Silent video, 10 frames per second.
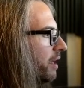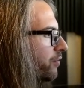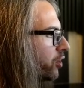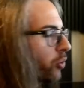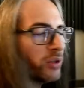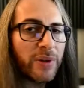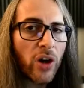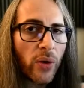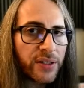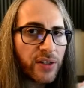if you're going to be
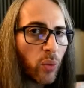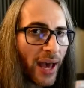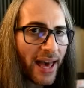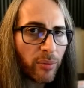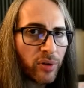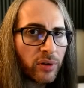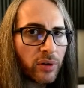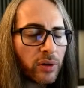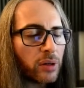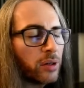going to the web,
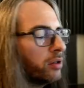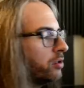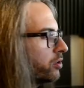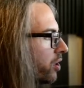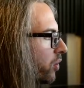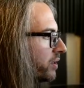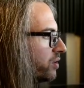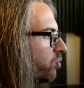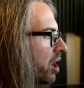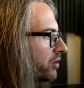you're going
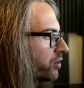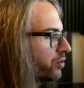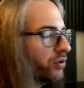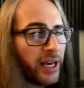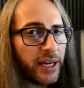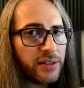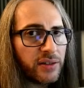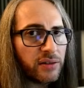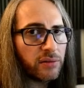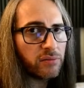to want to
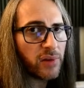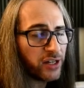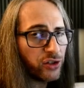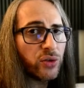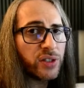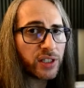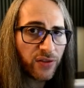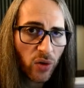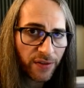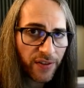create
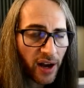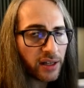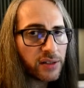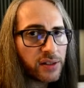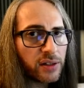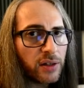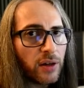H.264 files,